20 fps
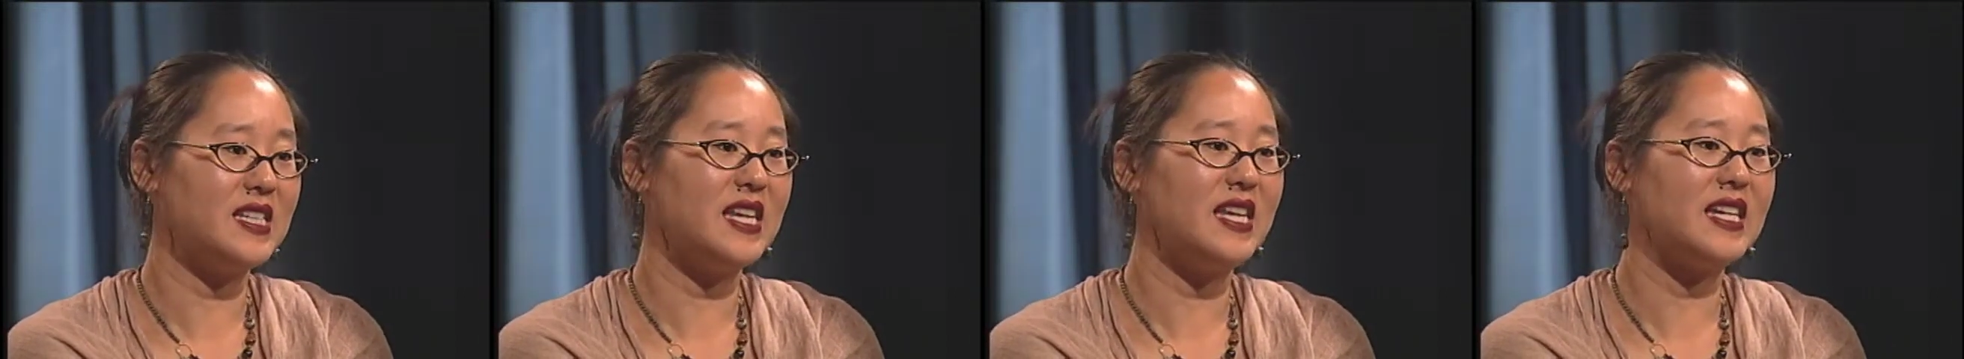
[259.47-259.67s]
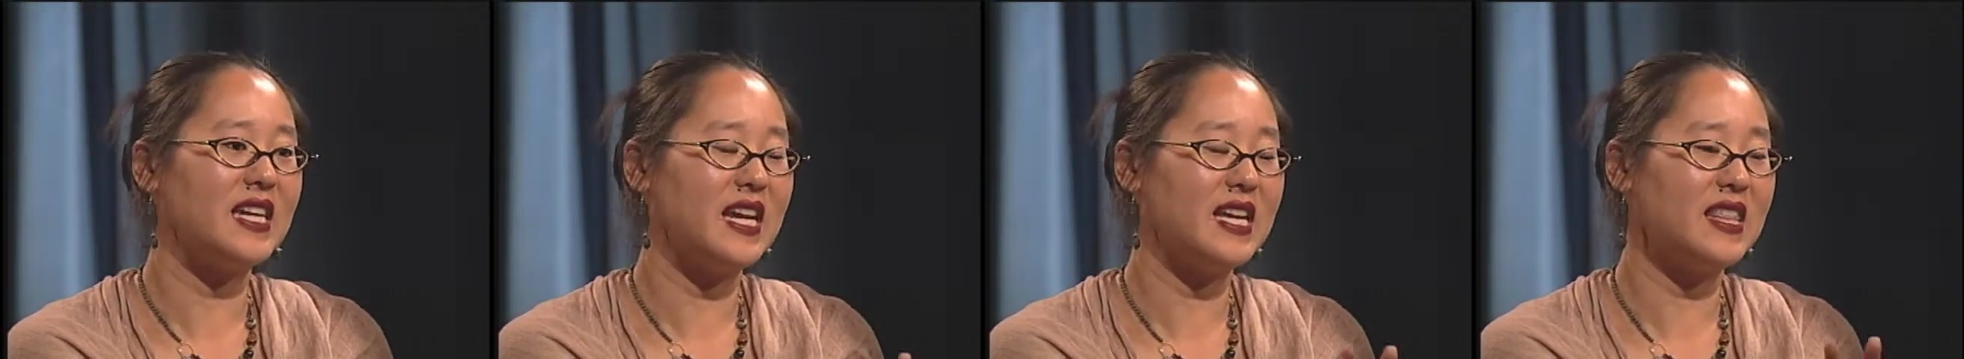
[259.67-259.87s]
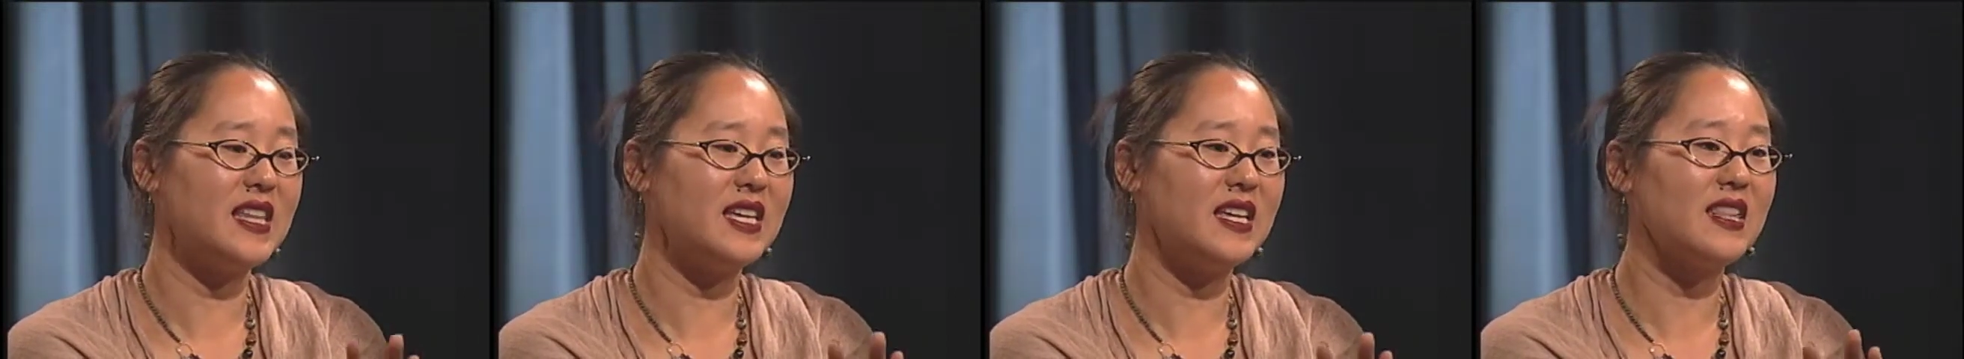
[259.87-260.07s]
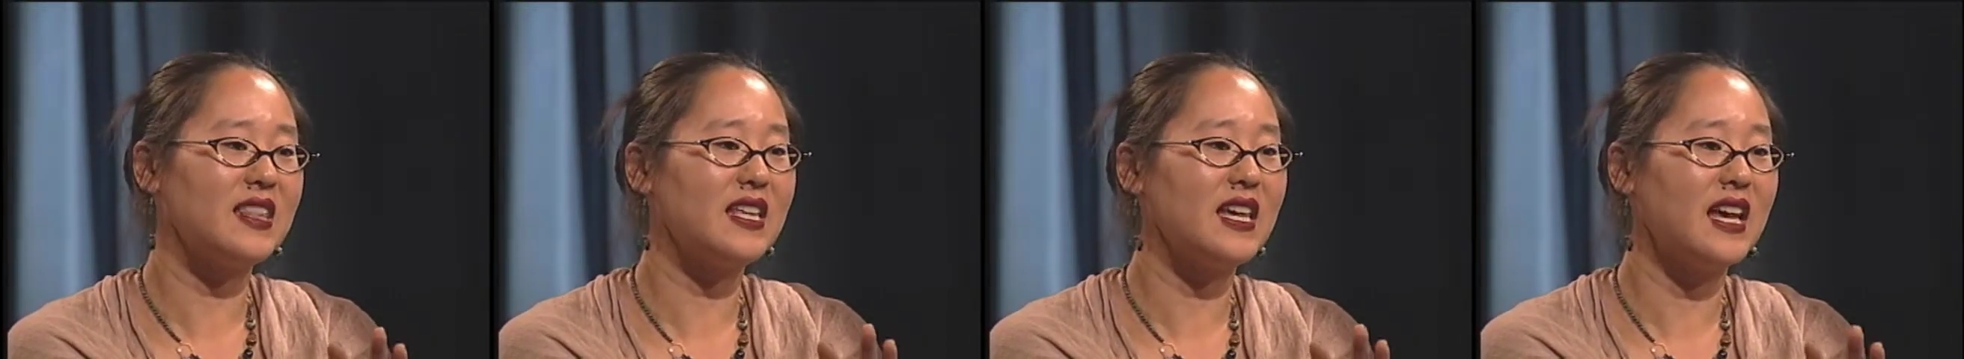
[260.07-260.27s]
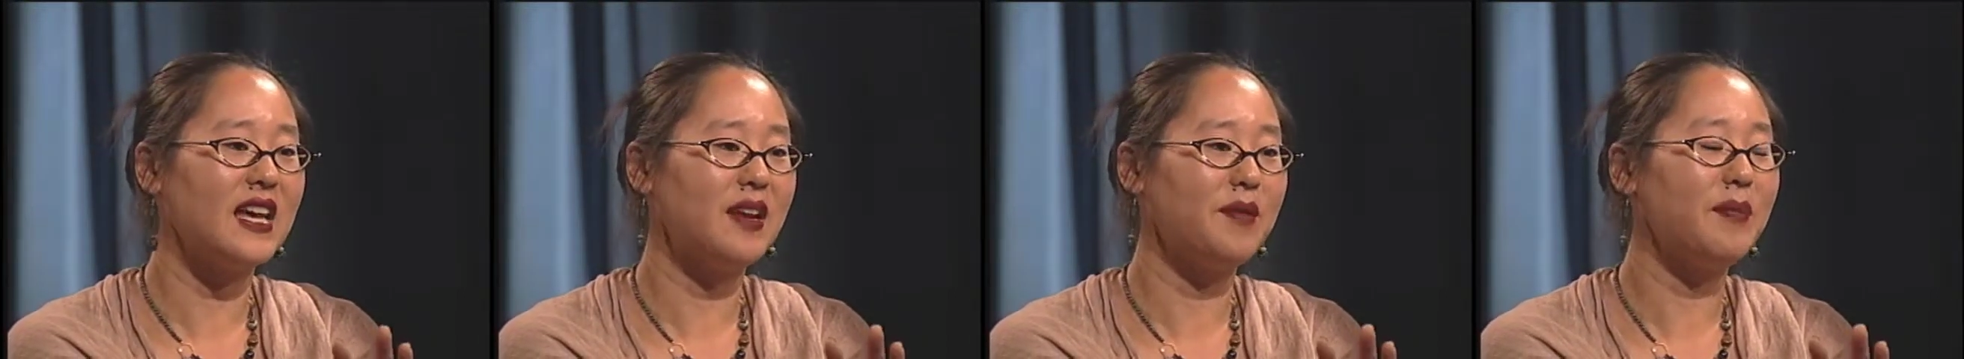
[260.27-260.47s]
And I think
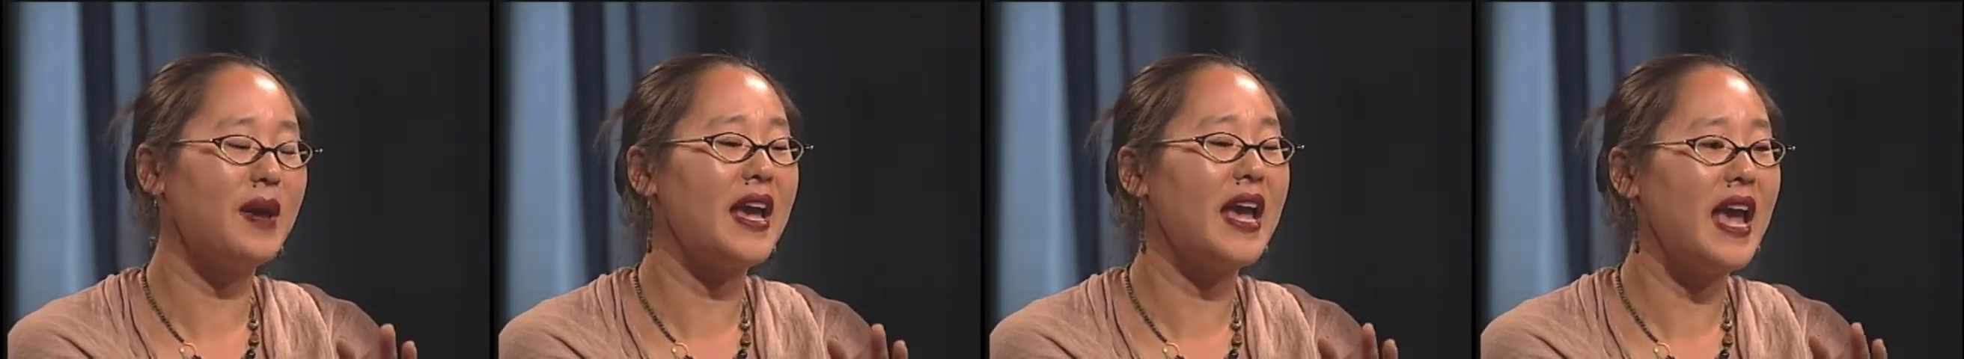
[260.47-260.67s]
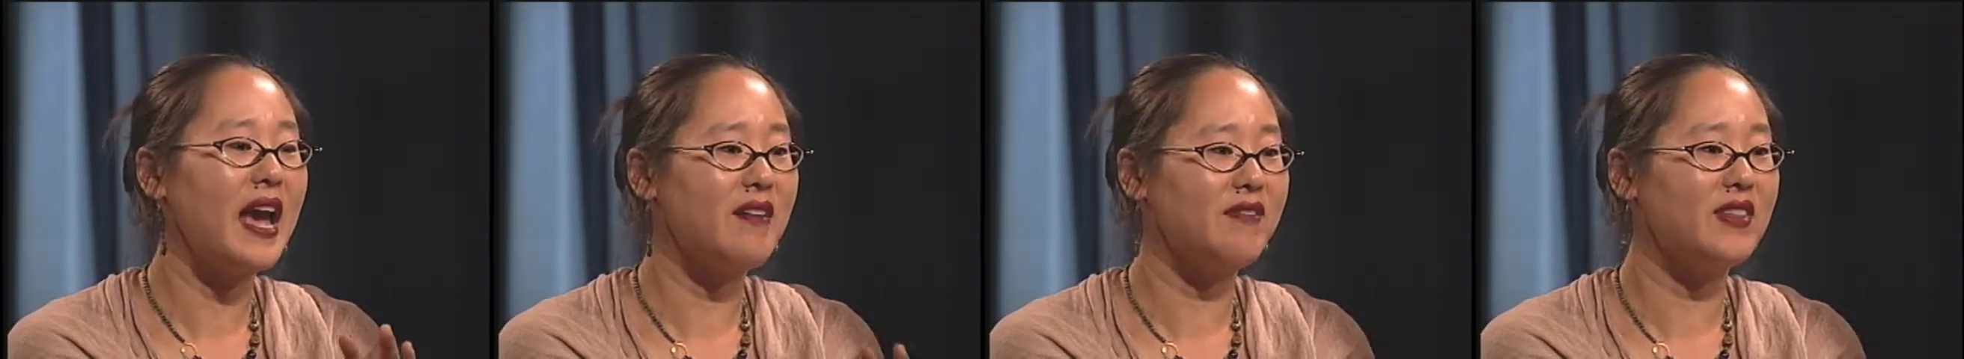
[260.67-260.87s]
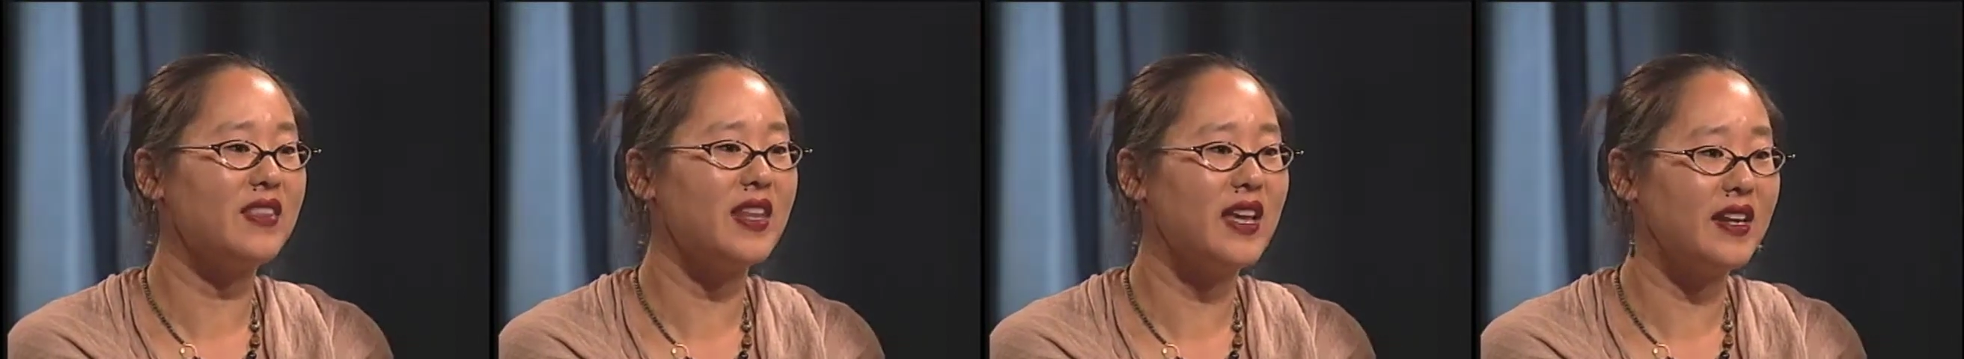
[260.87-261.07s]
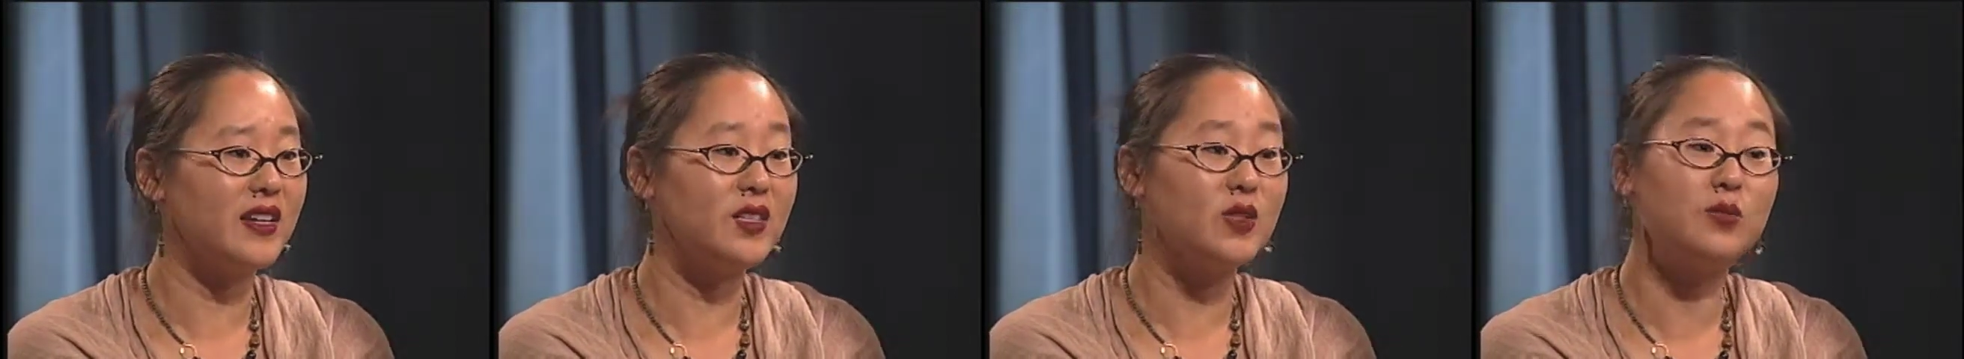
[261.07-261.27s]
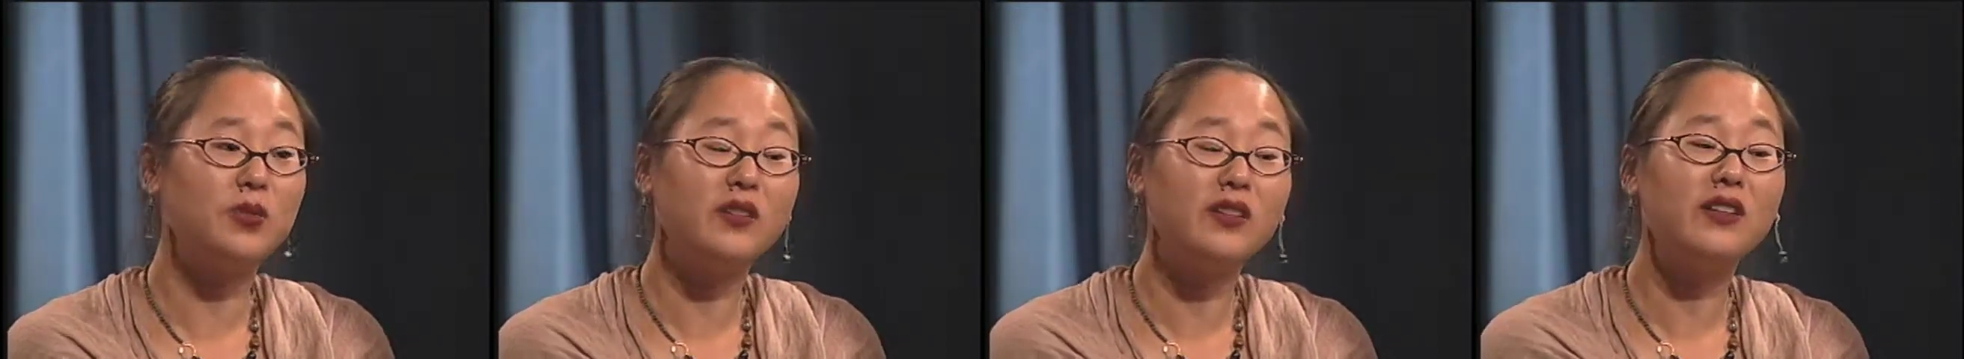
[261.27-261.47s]
that by having that
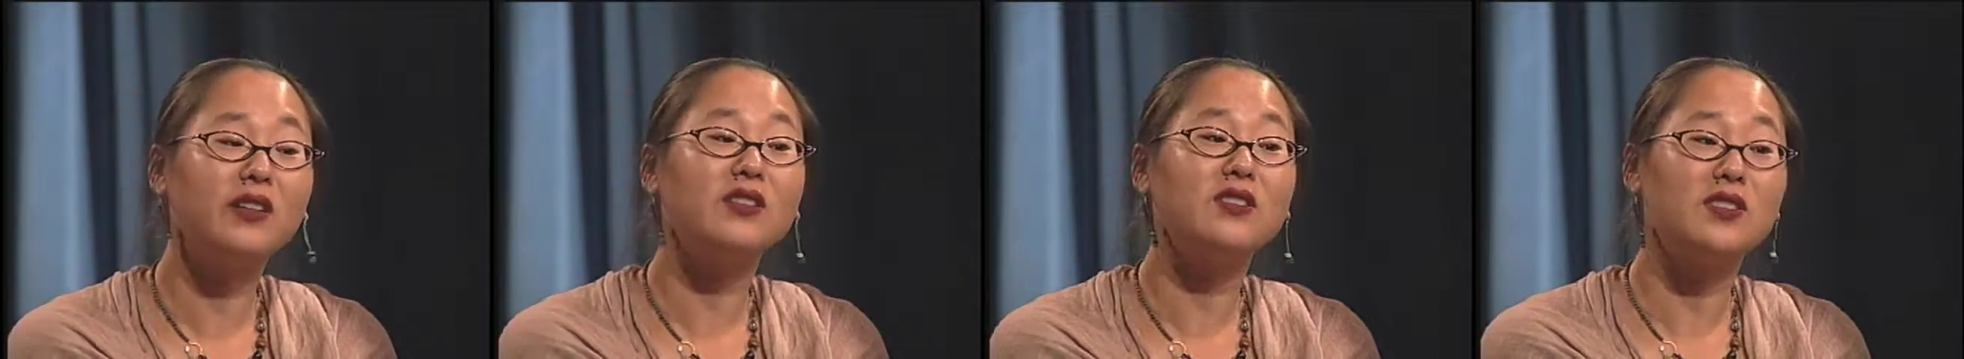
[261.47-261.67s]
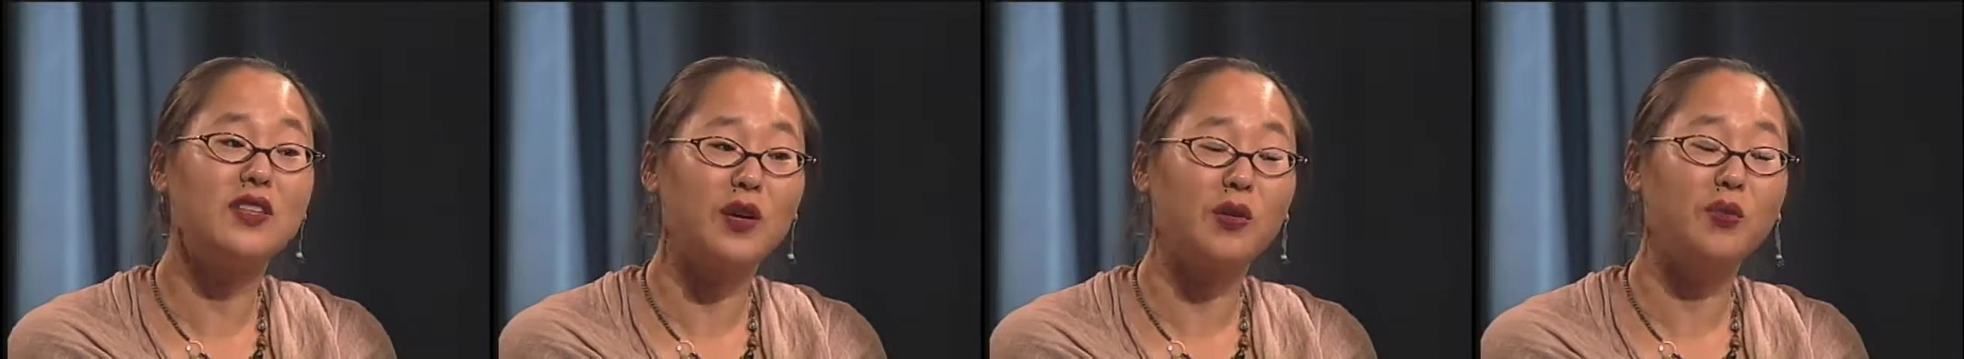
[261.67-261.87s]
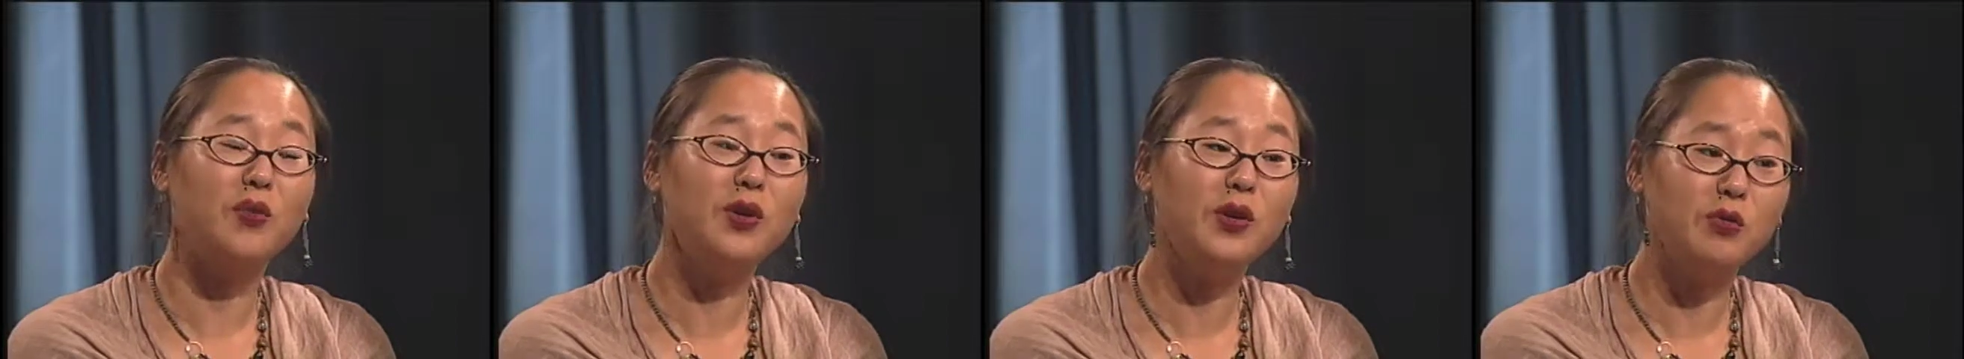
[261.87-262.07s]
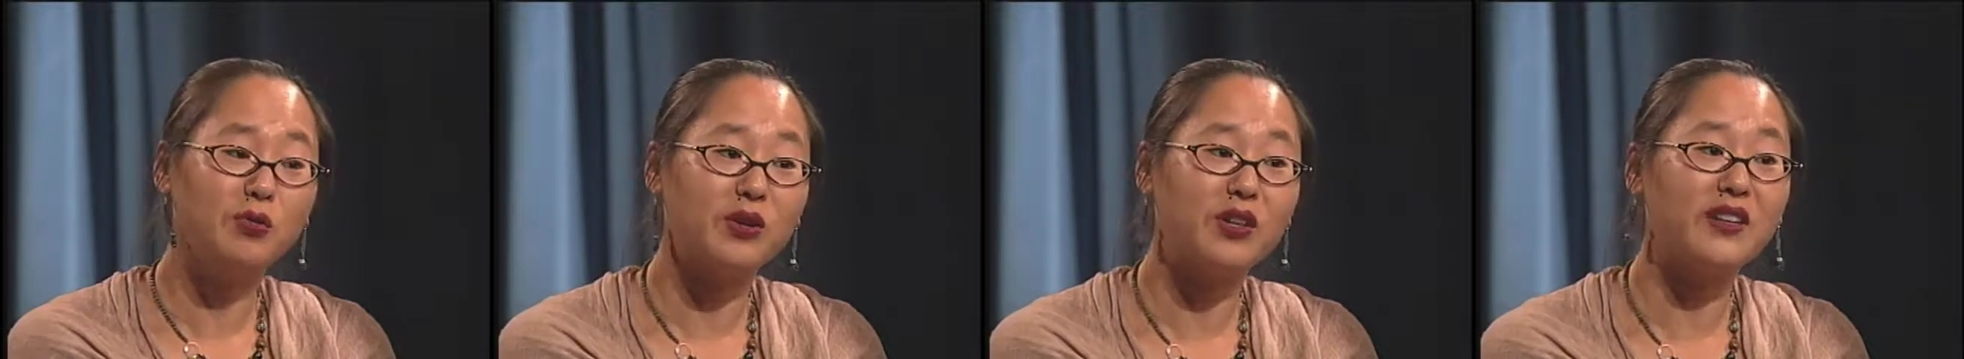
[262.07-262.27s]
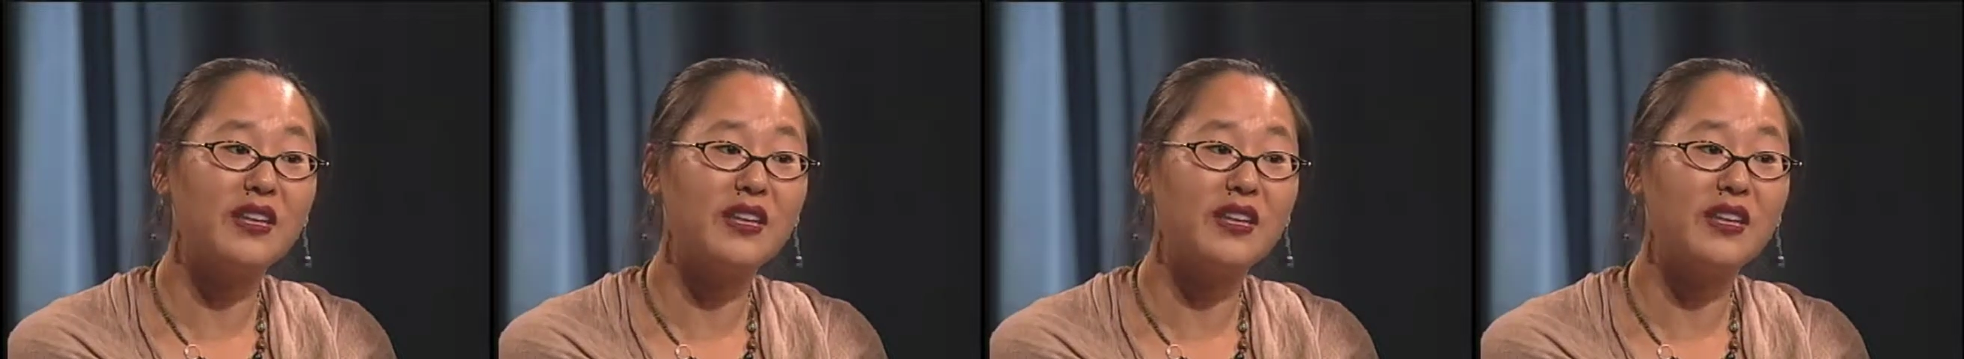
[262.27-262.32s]
experience at Woodward,